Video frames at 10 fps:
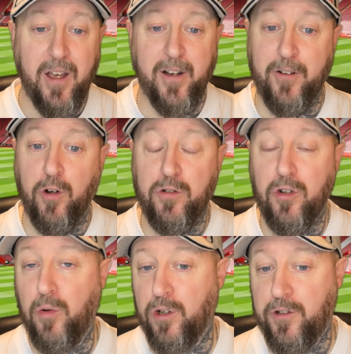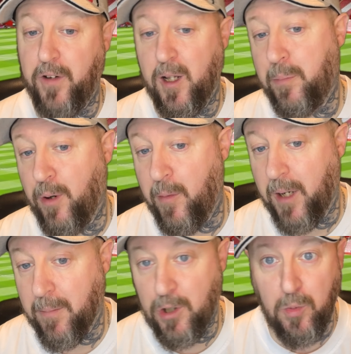and not Huddersfield,
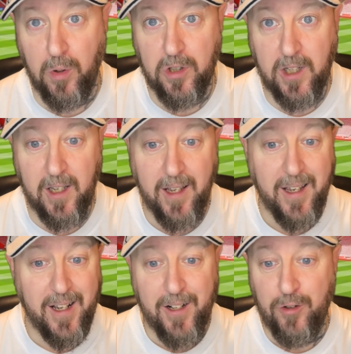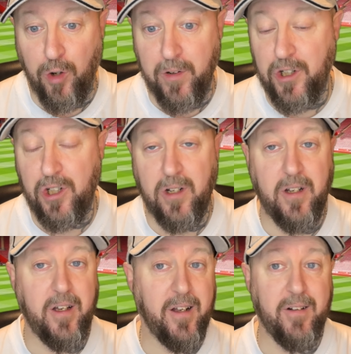Birmingham, Swansea, Norwich,
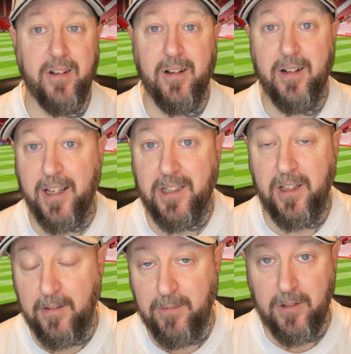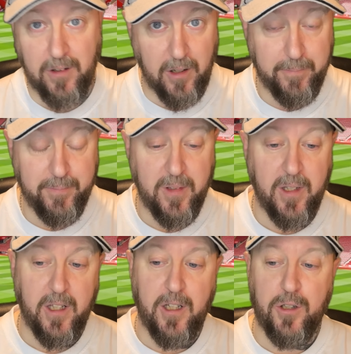and Leicester. You know,
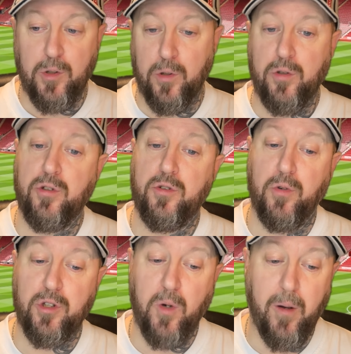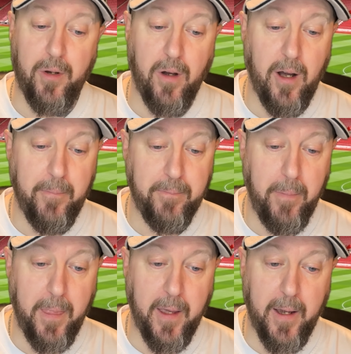so it just shows you where we are.
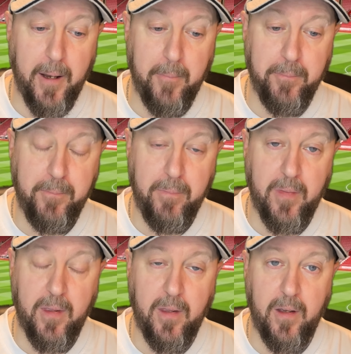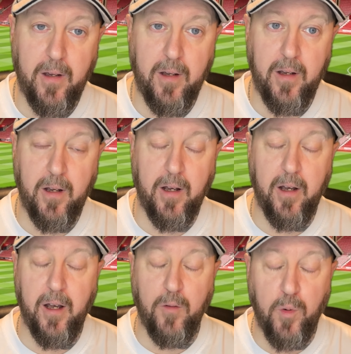Um,
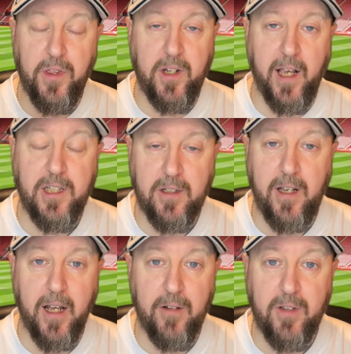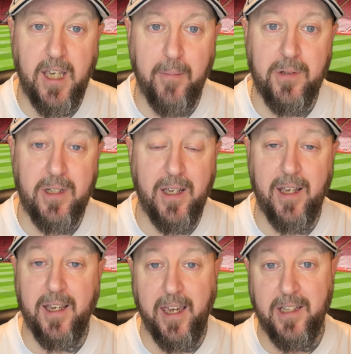and with the next kind of games
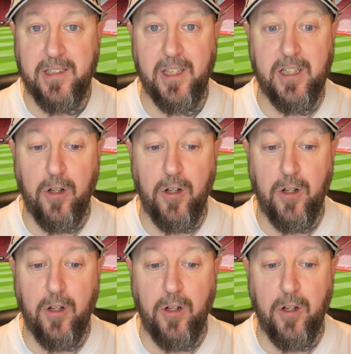against this